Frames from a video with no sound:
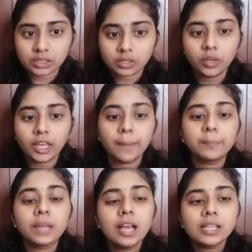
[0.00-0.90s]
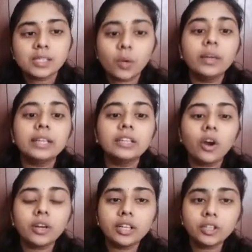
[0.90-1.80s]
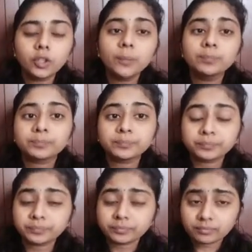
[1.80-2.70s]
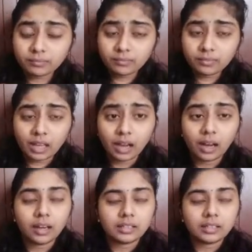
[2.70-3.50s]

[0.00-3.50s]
Okay, so in order to uh,